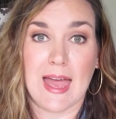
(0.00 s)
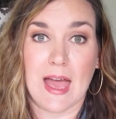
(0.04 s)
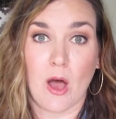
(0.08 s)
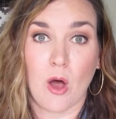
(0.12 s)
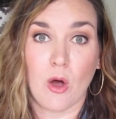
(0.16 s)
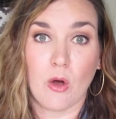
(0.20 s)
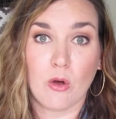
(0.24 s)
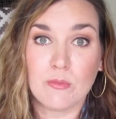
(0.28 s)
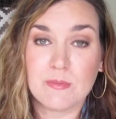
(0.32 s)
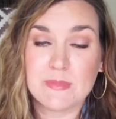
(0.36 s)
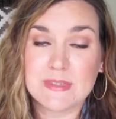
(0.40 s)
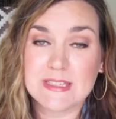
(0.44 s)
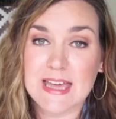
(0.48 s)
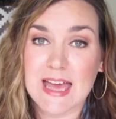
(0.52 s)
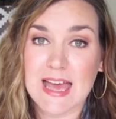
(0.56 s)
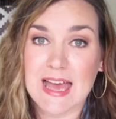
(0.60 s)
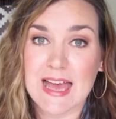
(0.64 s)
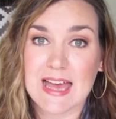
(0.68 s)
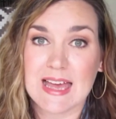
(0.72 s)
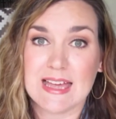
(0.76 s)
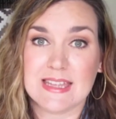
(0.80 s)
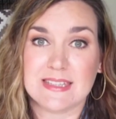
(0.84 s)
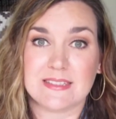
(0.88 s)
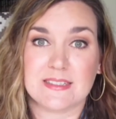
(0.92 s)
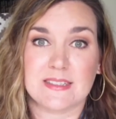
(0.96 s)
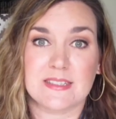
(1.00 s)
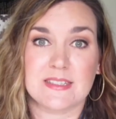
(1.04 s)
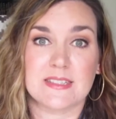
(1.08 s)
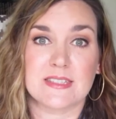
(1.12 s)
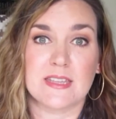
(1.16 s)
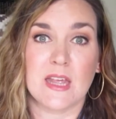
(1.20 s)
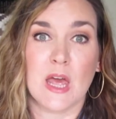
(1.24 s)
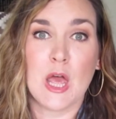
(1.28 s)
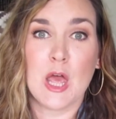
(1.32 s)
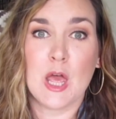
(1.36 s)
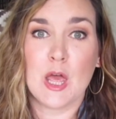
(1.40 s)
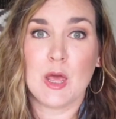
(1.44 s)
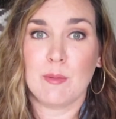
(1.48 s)
home
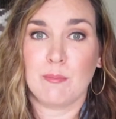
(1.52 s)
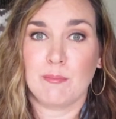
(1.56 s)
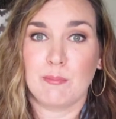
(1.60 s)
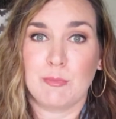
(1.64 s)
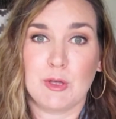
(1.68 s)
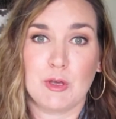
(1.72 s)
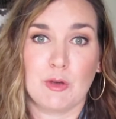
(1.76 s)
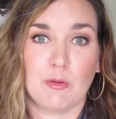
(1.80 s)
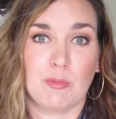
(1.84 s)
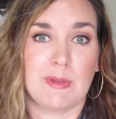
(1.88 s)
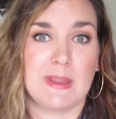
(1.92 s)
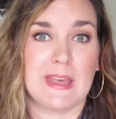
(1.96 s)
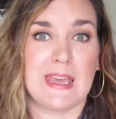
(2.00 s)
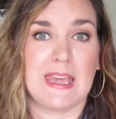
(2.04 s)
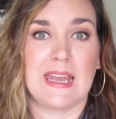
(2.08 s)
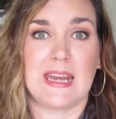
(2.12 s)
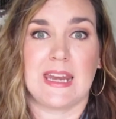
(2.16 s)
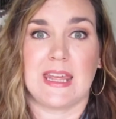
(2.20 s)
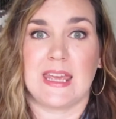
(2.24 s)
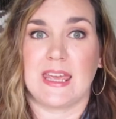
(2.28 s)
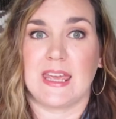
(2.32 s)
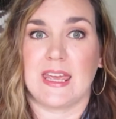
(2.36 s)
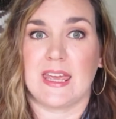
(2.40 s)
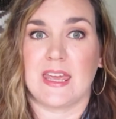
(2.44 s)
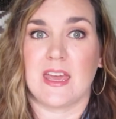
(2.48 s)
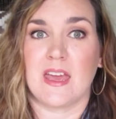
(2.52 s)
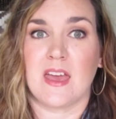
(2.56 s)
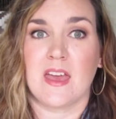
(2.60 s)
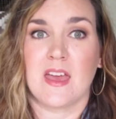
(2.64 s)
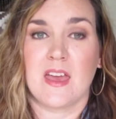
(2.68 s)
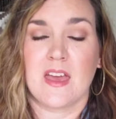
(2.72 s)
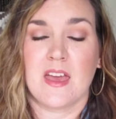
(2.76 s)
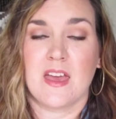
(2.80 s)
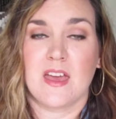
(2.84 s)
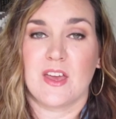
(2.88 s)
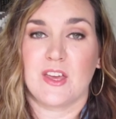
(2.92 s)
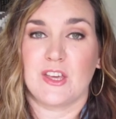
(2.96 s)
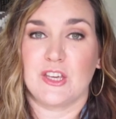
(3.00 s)
tasks, meal planning,
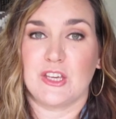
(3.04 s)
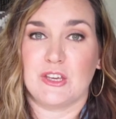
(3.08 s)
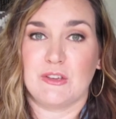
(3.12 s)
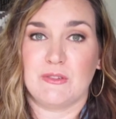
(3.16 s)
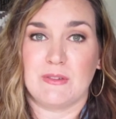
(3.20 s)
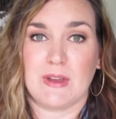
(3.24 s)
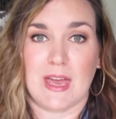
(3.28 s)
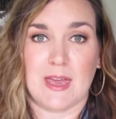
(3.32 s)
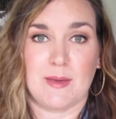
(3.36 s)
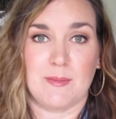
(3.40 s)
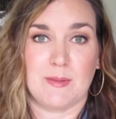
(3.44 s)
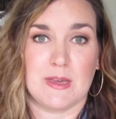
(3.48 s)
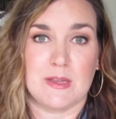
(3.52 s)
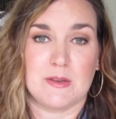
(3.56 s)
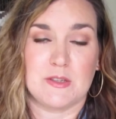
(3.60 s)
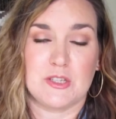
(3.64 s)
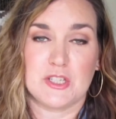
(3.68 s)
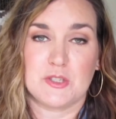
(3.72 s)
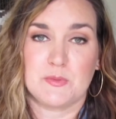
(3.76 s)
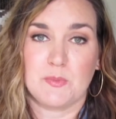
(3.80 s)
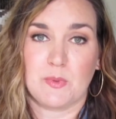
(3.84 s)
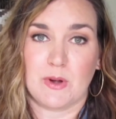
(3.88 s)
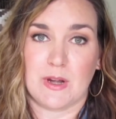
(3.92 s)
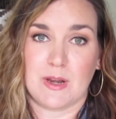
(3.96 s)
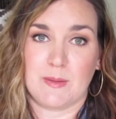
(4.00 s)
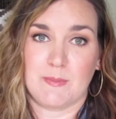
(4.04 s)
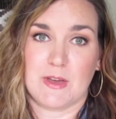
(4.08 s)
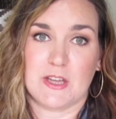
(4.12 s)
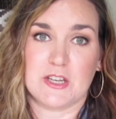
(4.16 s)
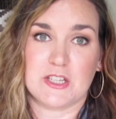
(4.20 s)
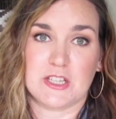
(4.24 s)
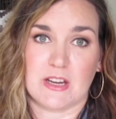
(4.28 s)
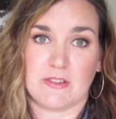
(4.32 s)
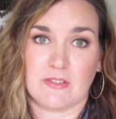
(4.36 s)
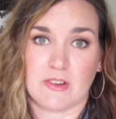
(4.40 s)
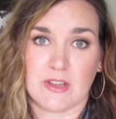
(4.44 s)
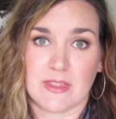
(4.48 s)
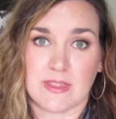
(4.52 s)
you name it, just pretty
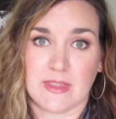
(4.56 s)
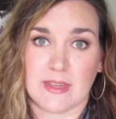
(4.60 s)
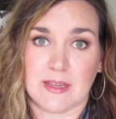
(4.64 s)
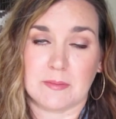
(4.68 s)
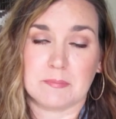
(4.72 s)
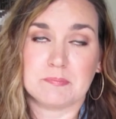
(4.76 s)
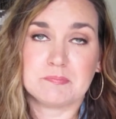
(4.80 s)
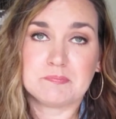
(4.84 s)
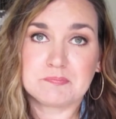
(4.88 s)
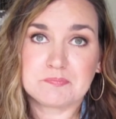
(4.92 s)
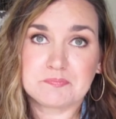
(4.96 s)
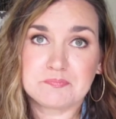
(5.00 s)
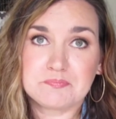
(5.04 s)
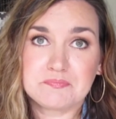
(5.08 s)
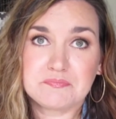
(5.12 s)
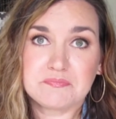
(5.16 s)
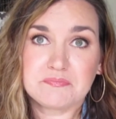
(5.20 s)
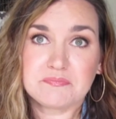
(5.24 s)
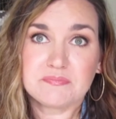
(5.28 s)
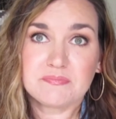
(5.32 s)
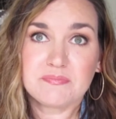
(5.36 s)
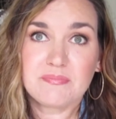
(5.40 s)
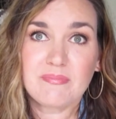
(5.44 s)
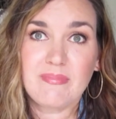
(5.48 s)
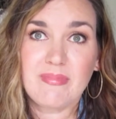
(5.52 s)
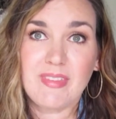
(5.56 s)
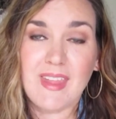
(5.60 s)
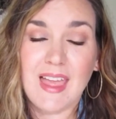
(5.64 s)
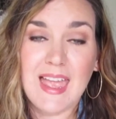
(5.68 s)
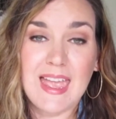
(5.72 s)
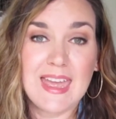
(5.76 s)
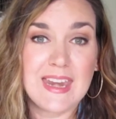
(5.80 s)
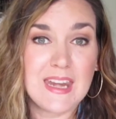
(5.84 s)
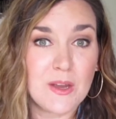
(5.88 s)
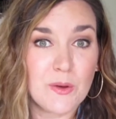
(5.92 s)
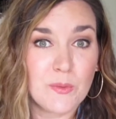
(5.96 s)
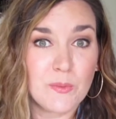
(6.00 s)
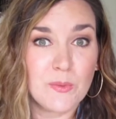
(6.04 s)
much everything.
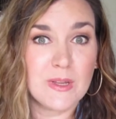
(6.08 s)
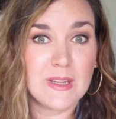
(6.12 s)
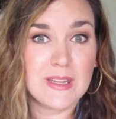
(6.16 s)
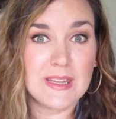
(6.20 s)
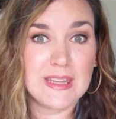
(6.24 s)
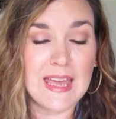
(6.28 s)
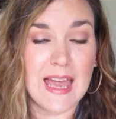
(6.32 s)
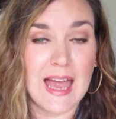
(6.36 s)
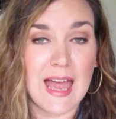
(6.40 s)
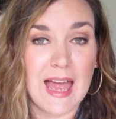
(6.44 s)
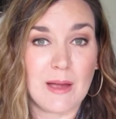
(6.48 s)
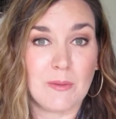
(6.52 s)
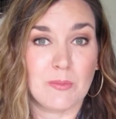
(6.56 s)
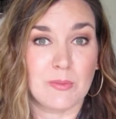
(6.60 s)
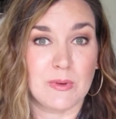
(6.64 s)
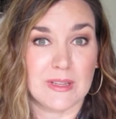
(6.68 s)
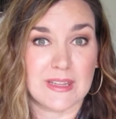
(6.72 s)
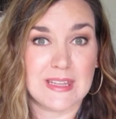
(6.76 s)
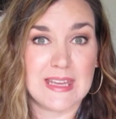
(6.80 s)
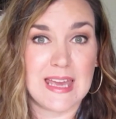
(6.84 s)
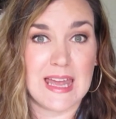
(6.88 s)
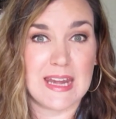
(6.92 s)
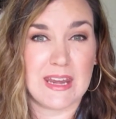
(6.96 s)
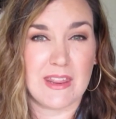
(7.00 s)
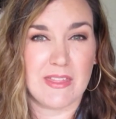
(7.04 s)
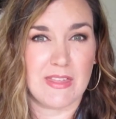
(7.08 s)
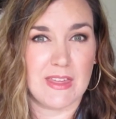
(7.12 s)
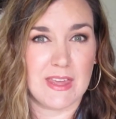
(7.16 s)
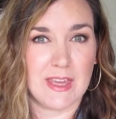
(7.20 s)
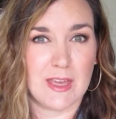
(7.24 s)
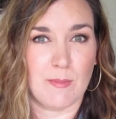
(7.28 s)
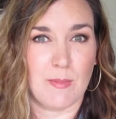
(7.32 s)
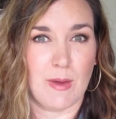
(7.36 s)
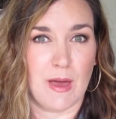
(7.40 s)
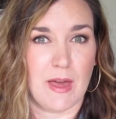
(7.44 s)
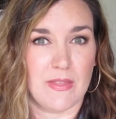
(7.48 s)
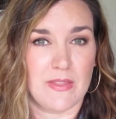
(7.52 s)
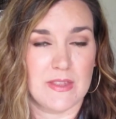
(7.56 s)
And it really, I really had to
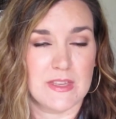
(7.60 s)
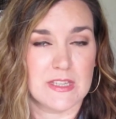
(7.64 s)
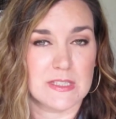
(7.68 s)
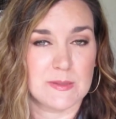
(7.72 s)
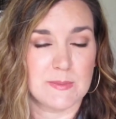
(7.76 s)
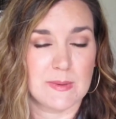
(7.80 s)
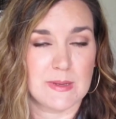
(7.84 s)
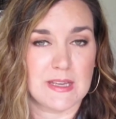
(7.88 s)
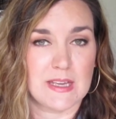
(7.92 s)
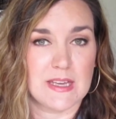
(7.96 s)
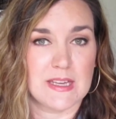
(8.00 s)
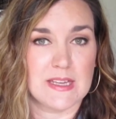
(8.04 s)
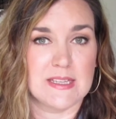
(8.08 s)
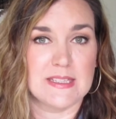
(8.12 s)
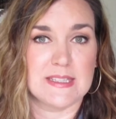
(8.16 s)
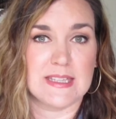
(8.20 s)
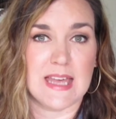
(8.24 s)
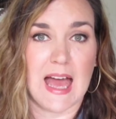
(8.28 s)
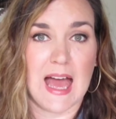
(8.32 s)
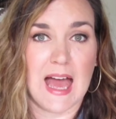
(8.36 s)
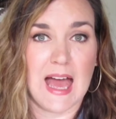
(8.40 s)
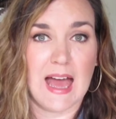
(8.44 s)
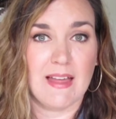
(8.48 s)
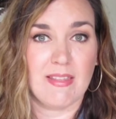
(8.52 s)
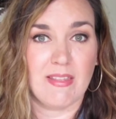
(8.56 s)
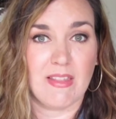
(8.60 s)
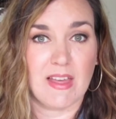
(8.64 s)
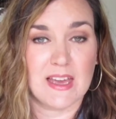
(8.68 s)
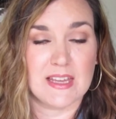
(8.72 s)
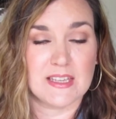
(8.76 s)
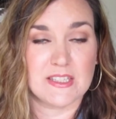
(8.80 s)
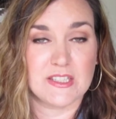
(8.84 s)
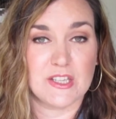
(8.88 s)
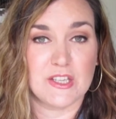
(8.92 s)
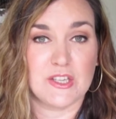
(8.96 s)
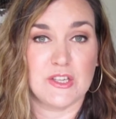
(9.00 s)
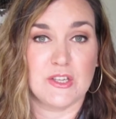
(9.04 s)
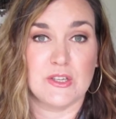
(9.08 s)
think about this because I
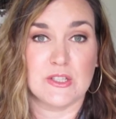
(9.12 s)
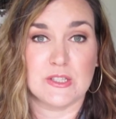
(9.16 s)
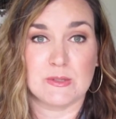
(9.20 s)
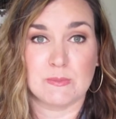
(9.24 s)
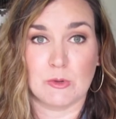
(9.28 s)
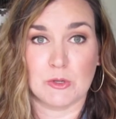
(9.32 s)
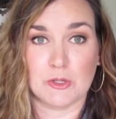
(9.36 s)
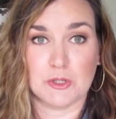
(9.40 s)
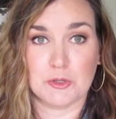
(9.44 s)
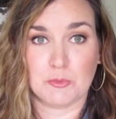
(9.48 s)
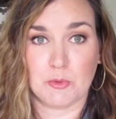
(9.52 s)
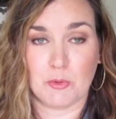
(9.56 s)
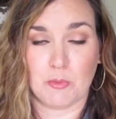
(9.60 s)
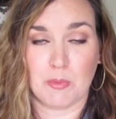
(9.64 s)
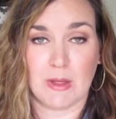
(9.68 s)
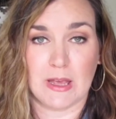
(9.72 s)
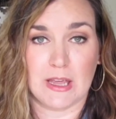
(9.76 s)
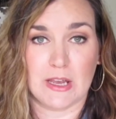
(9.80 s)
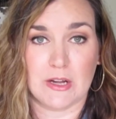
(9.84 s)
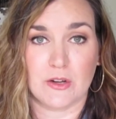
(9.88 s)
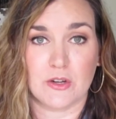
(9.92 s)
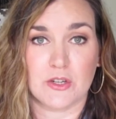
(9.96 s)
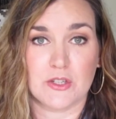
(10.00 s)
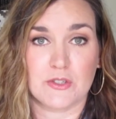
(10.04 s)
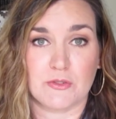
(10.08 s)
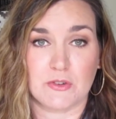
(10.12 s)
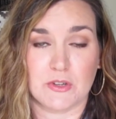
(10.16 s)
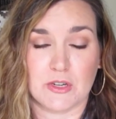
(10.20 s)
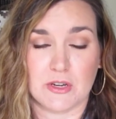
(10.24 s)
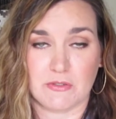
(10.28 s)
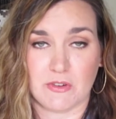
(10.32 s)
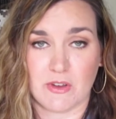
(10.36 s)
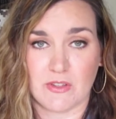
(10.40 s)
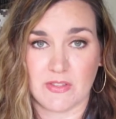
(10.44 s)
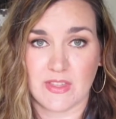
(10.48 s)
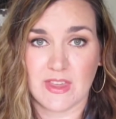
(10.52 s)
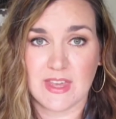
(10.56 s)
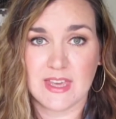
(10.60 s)
like to use multiple planners for
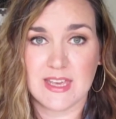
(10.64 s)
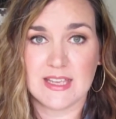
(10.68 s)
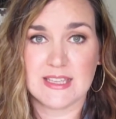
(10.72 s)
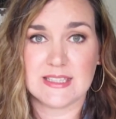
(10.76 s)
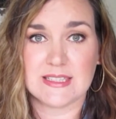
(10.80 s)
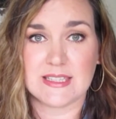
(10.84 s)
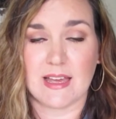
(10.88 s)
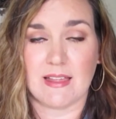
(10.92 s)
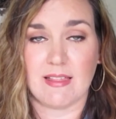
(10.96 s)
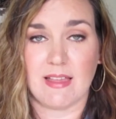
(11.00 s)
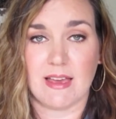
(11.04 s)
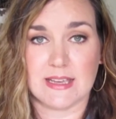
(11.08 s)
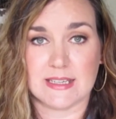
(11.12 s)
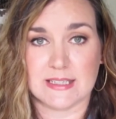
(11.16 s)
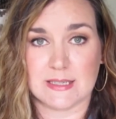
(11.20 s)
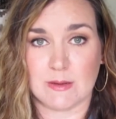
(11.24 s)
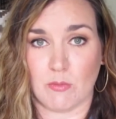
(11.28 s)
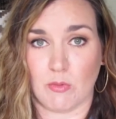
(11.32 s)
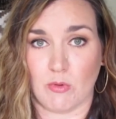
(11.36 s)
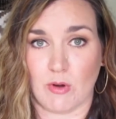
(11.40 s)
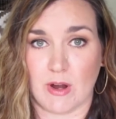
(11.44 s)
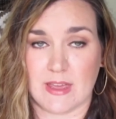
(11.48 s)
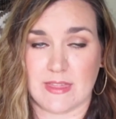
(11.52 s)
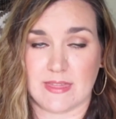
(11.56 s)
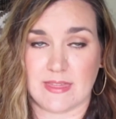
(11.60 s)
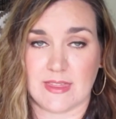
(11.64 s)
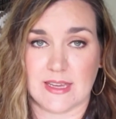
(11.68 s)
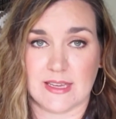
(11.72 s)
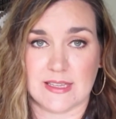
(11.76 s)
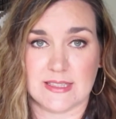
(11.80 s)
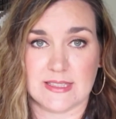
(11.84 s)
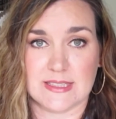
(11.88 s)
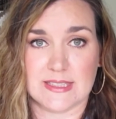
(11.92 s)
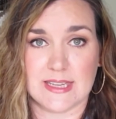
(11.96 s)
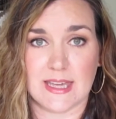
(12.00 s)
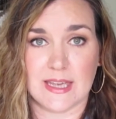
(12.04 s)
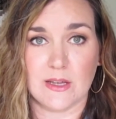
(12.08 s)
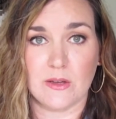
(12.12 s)
different things. I like to break
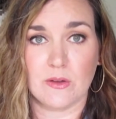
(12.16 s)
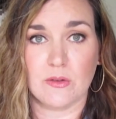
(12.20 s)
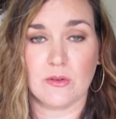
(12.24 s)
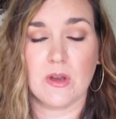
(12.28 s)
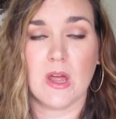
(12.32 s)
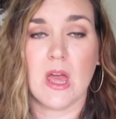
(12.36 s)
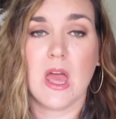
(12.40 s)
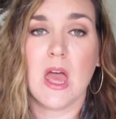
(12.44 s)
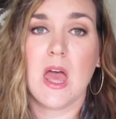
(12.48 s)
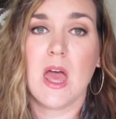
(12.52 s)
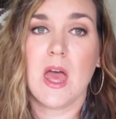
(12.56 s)
things down,